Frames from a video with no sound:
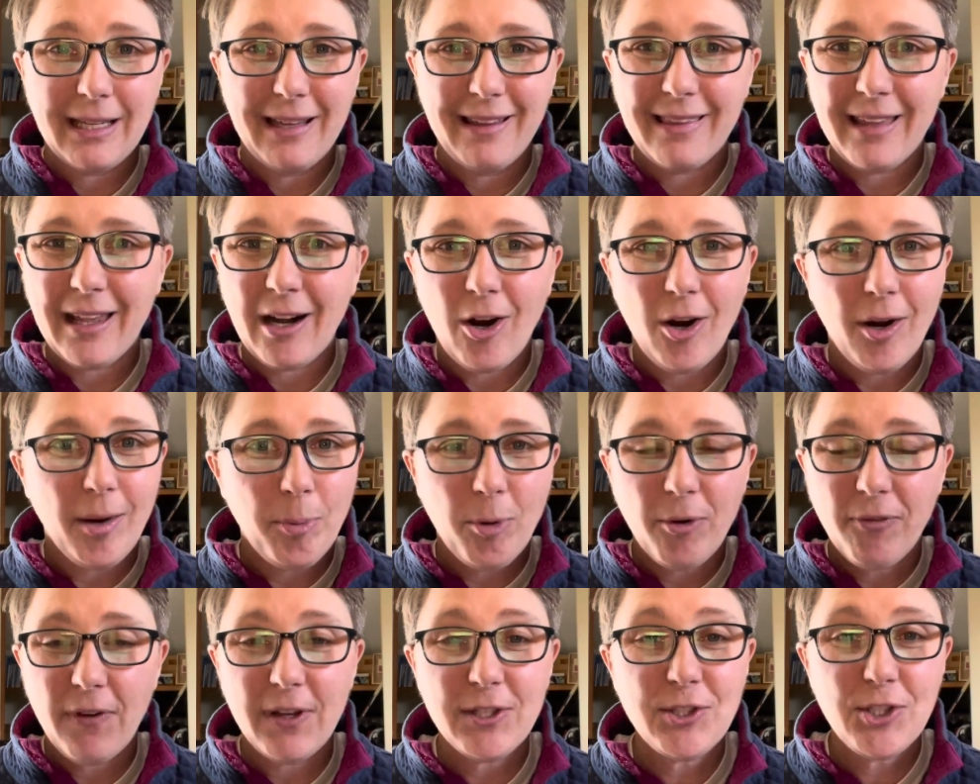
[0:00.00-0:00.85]
then our
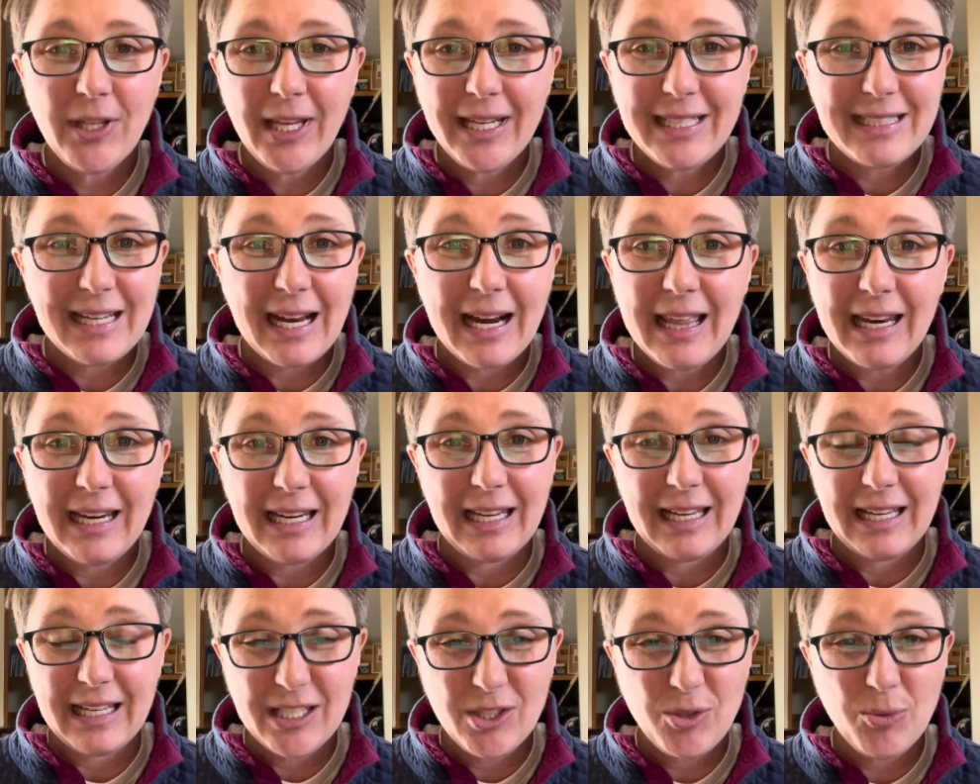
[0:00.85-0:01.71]
professional identity
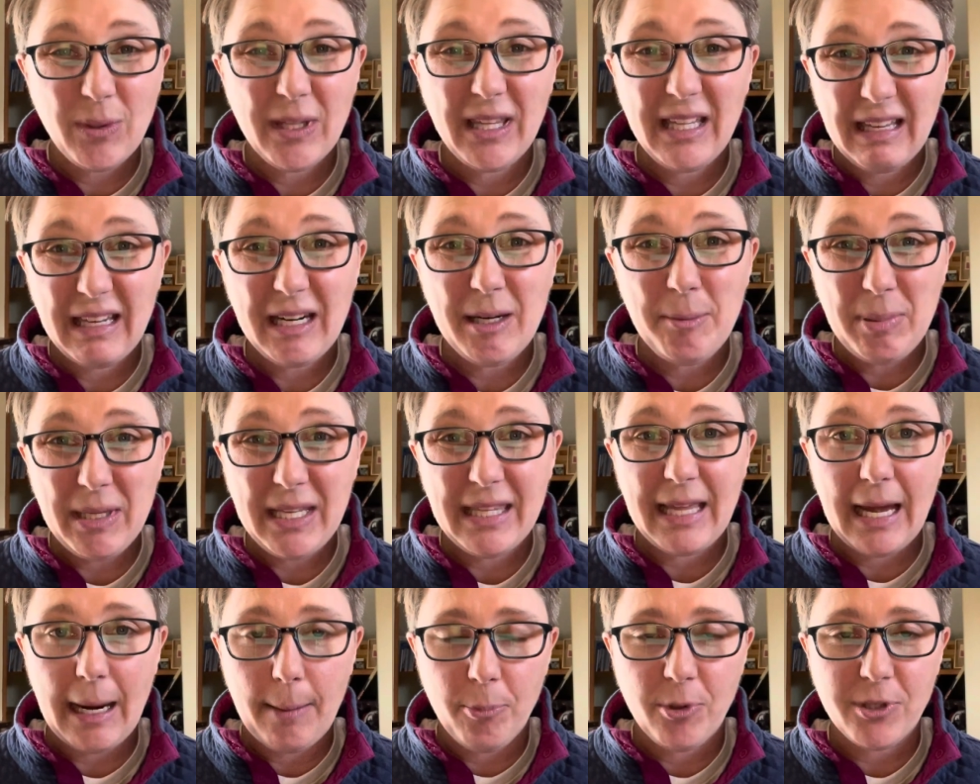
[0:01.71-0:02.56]
is really going to be
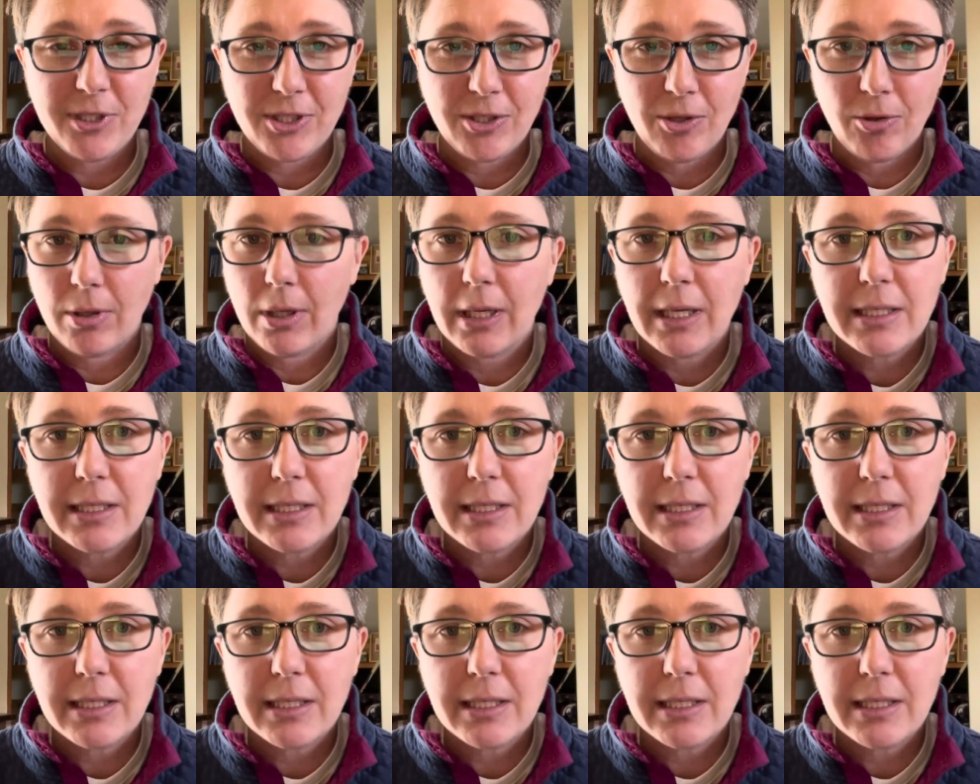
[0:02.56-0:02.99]
that persona.